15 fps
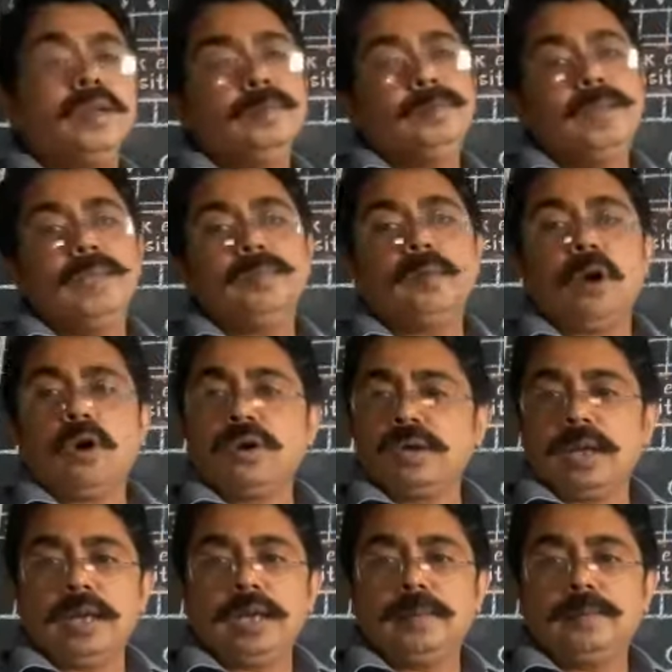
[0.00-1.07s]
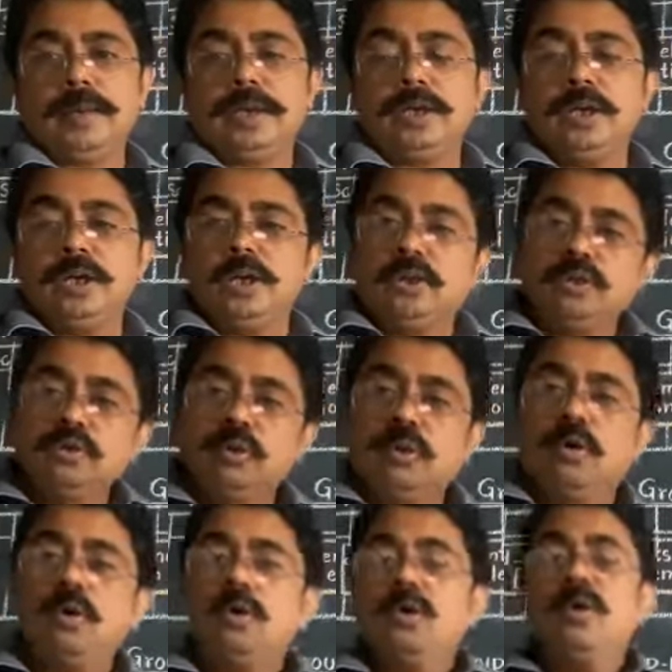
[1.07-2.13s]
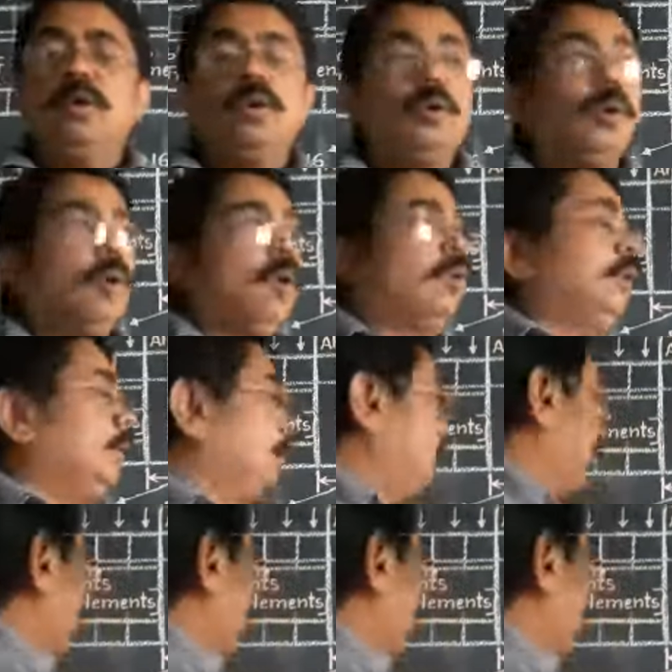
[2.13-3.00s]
P block element. So on the